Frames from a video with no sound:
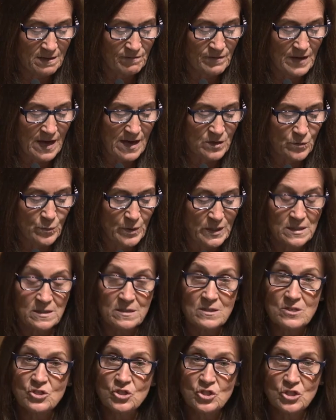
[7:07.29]
evaluate,
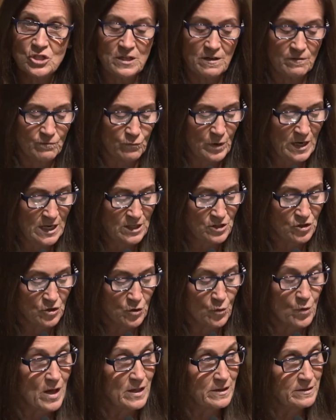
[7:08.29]
and achieve wage
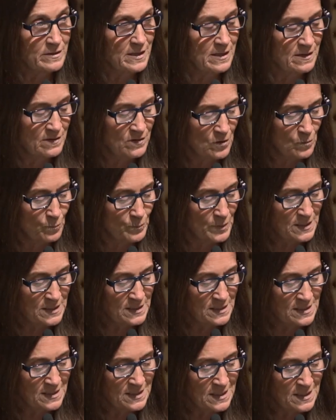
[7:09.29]
equality in their
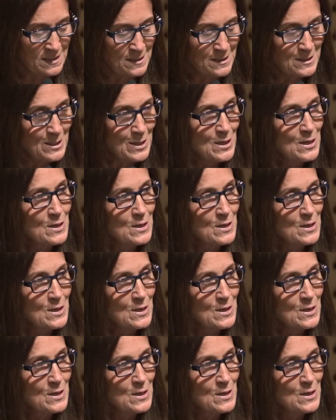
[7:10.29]
businesses.